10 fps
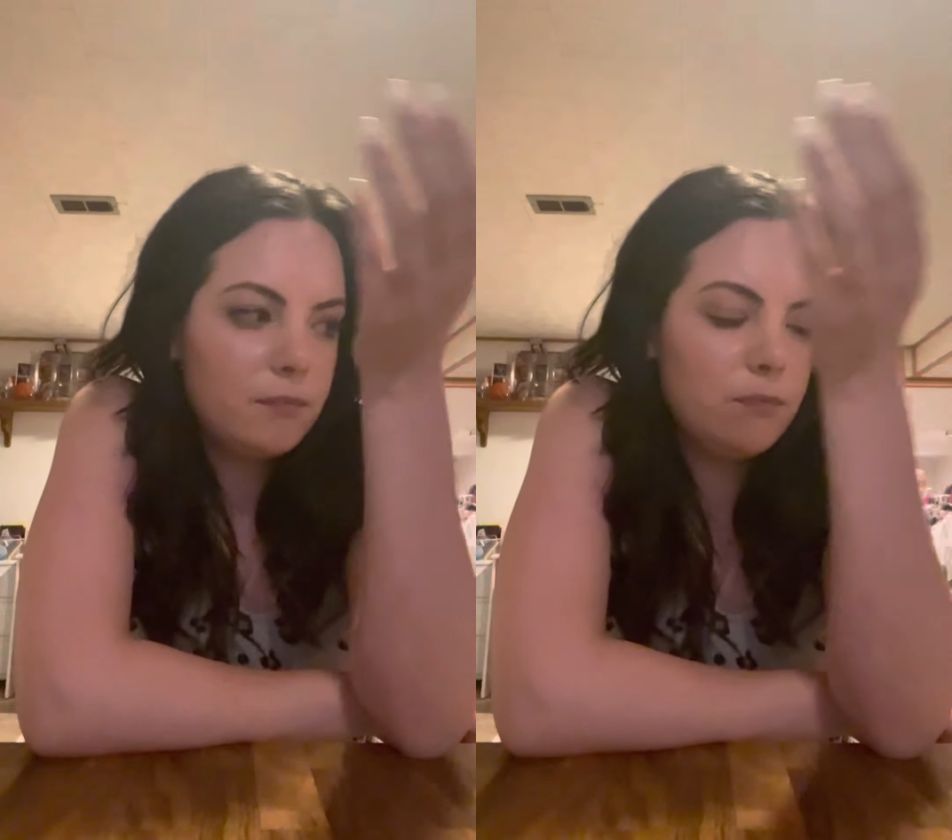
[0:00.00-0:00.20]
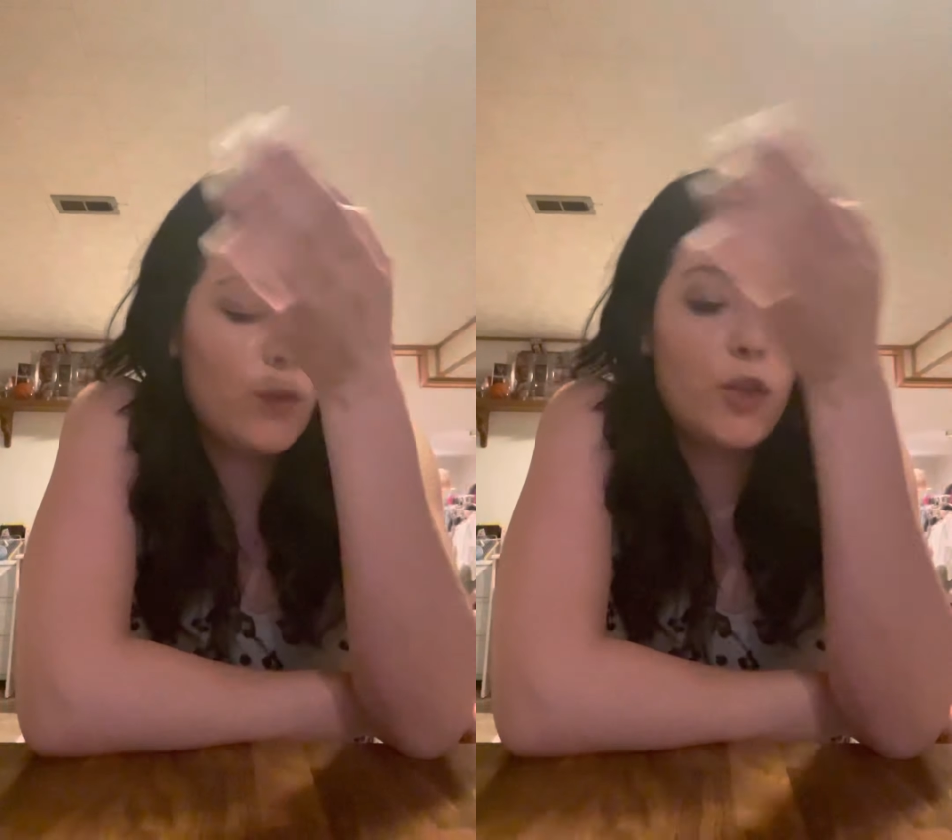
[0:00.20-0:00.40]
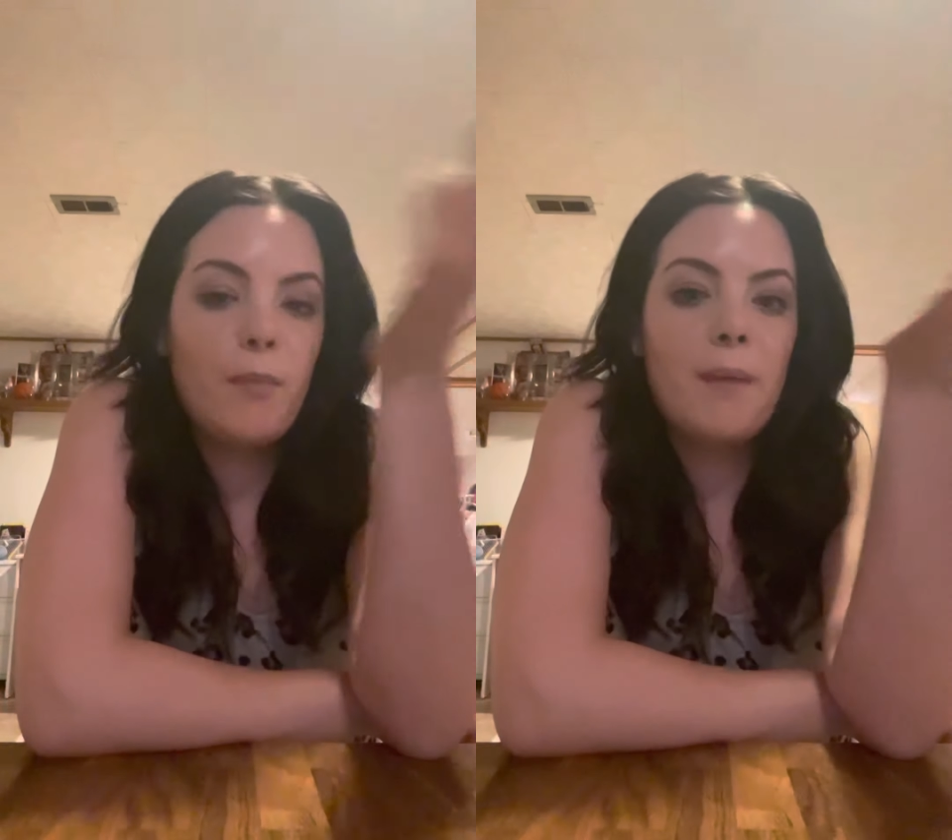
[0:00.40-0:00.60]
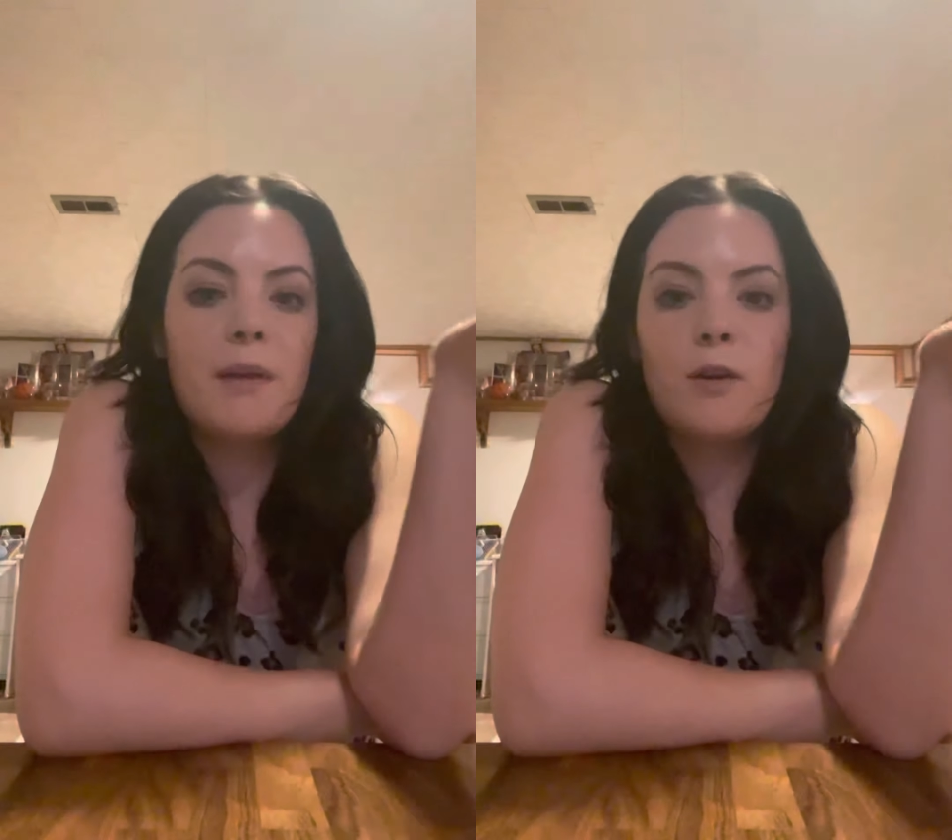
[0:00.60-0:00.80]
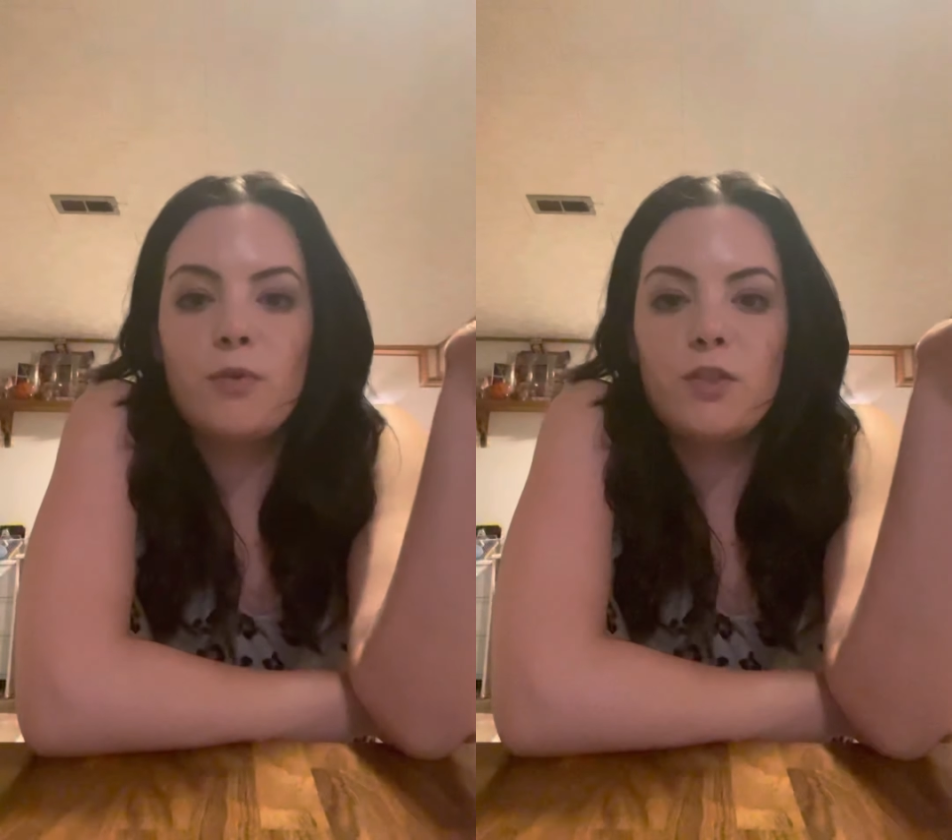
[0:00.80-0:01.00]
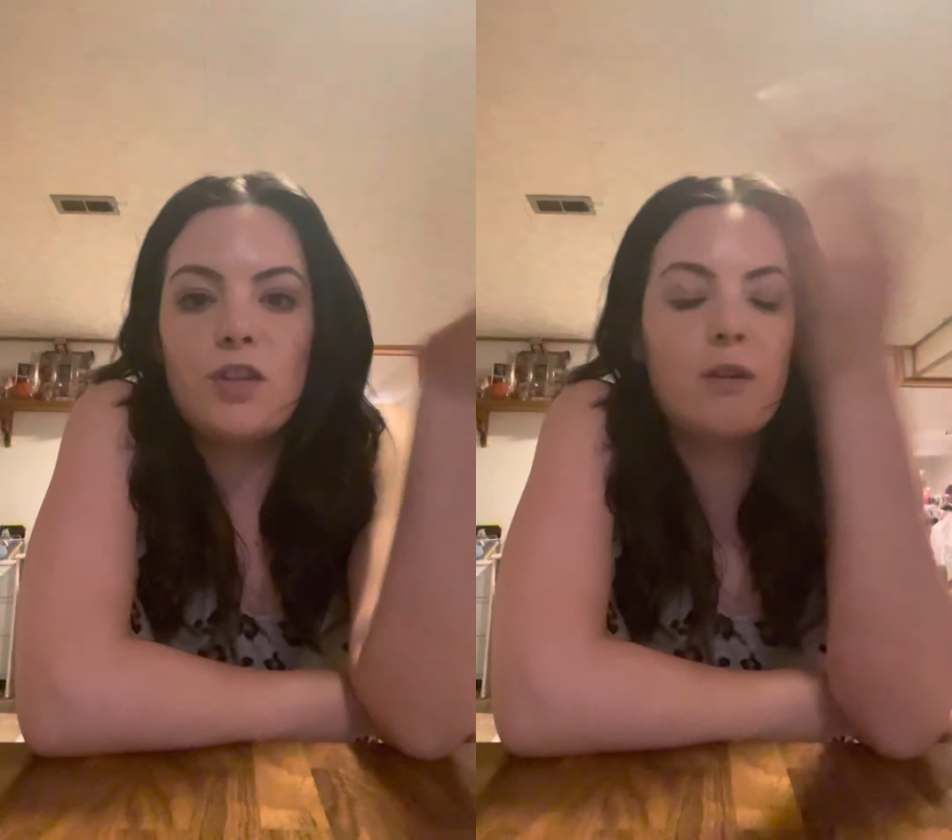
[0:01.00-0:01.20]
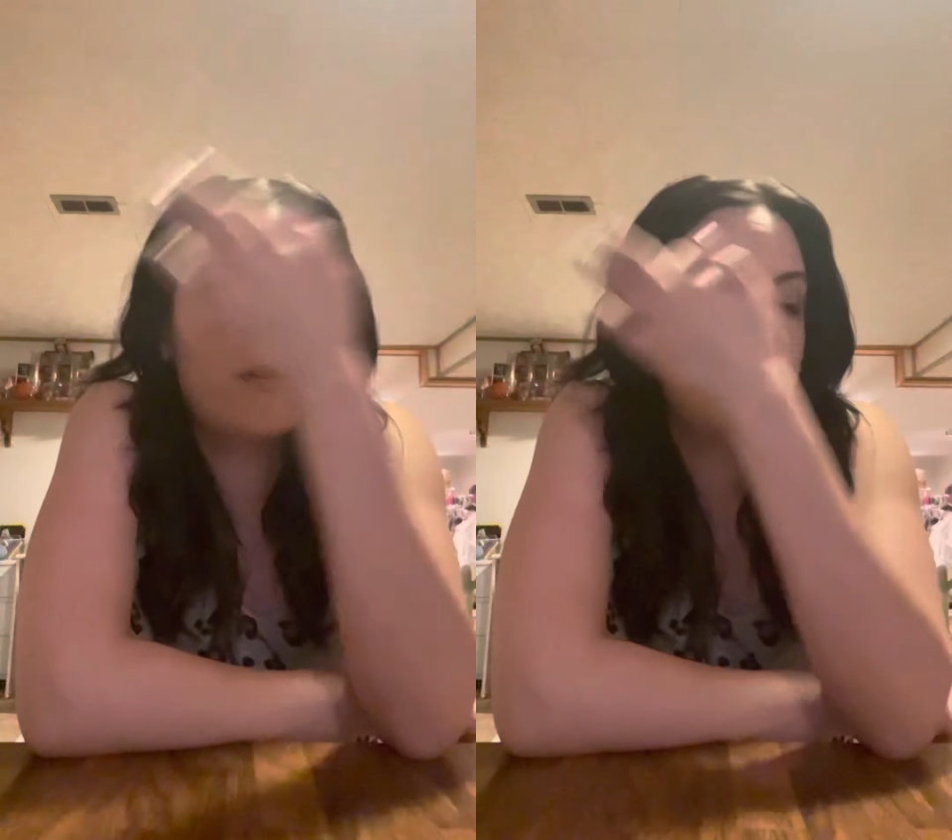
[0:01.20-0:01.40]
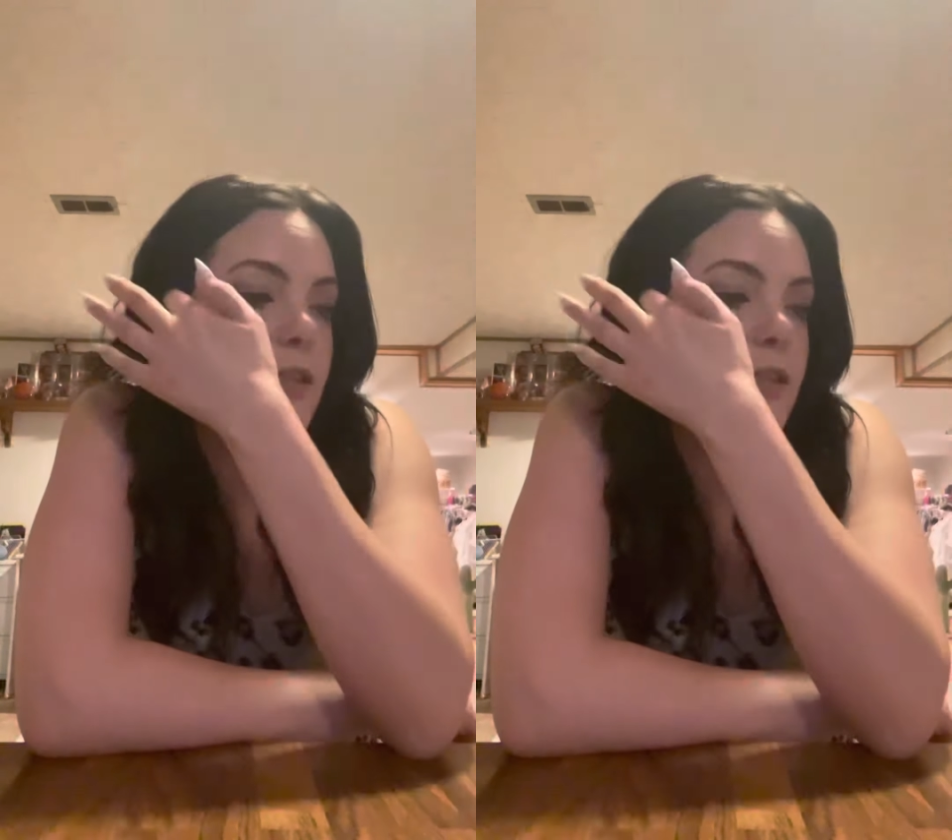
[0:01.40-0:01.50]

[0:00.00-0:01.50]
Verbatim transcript: Was her mom not Kris Jenner, and